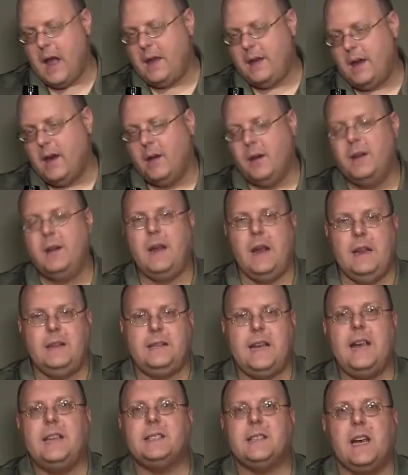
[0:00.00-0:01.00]
you know,
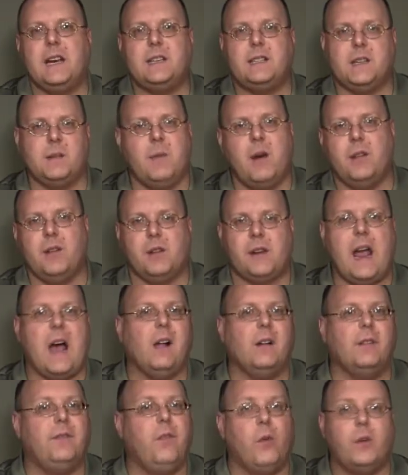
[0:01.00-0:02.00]
it, tastes like some other
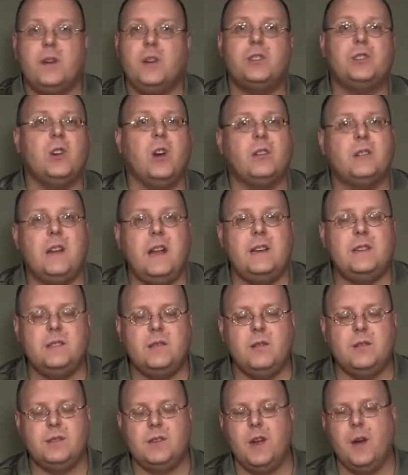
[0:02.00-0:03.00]
California Chardonnays
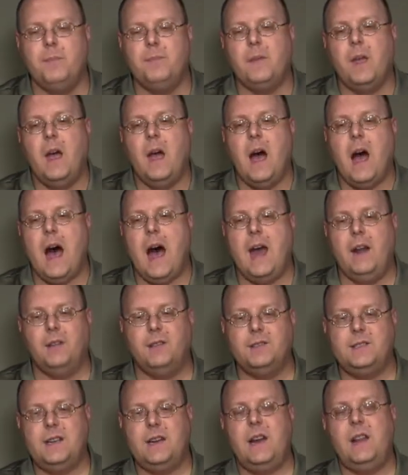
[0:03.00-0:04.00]
to us. So I
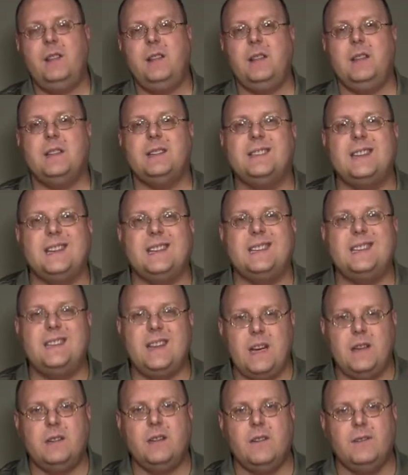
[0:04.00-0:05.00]
don't see anything that's
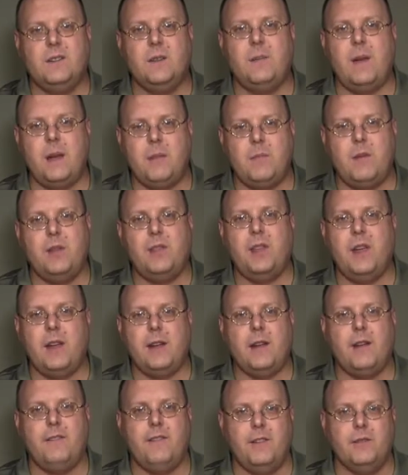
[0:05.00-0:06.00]
distinctive to make me
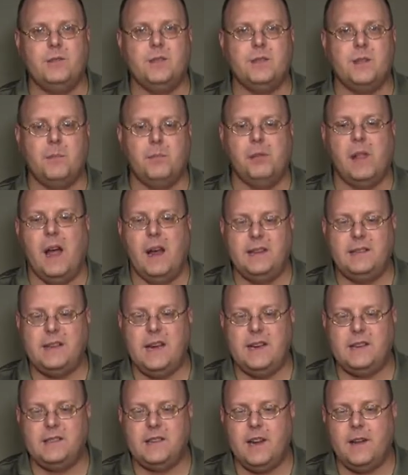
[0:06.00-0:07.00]
think if this was a blind
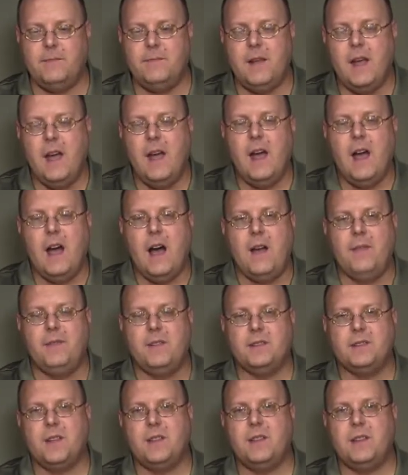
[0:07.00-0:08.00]
tasting,
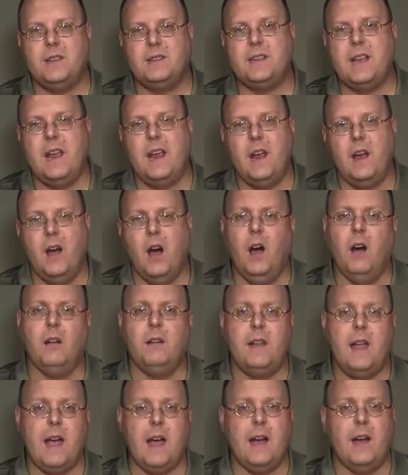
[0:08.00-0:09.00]
there's nothing to say, oh,
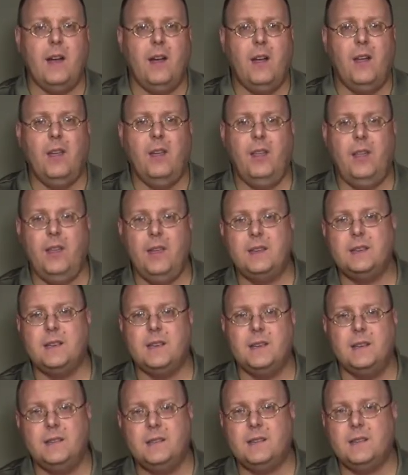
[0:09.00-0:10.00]
yeah, this
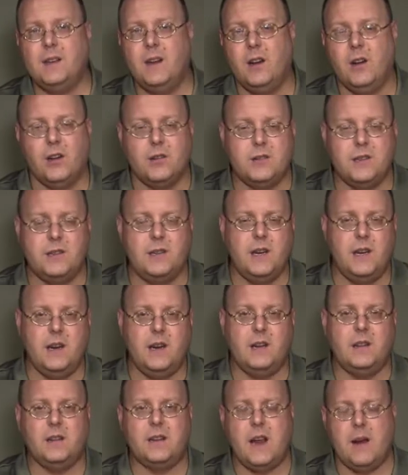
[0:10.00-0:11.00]
is an
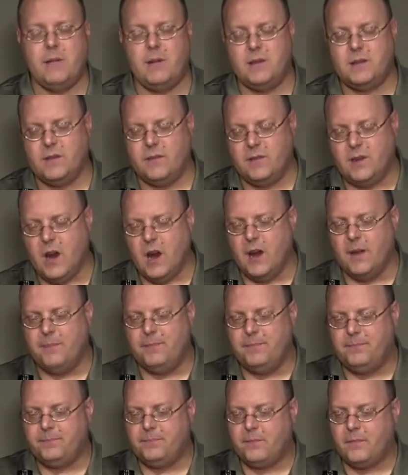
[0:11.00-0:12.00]
Argentinian Cabernet Sauvignon.
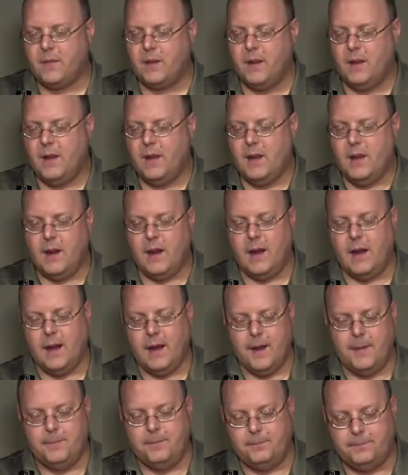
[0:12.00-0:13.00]

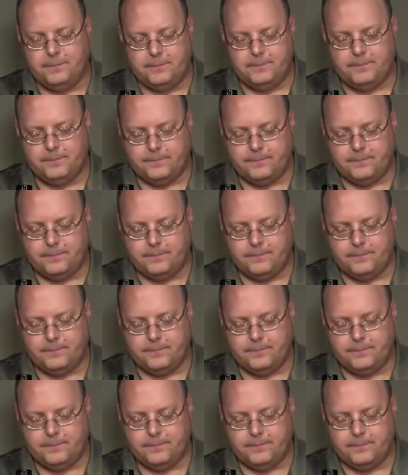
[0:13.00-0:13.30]
Um,